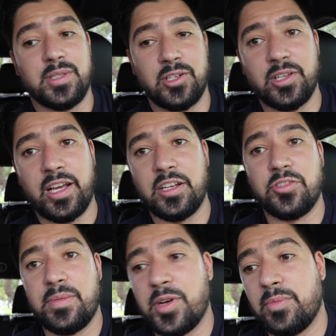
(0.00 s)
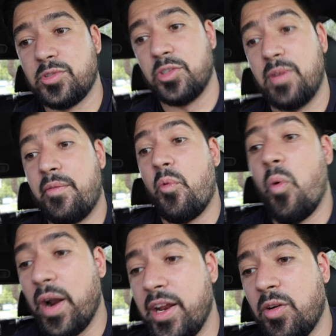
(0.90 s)
It's literally like a dream come true. I've
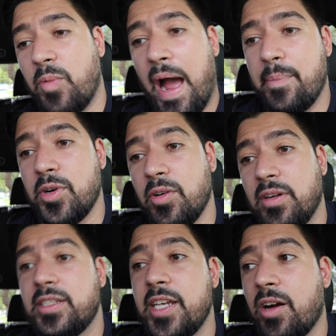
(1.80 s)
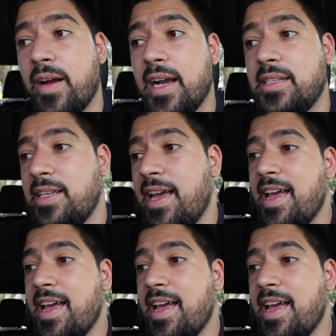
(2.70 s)
wanted a Raptor or a TRX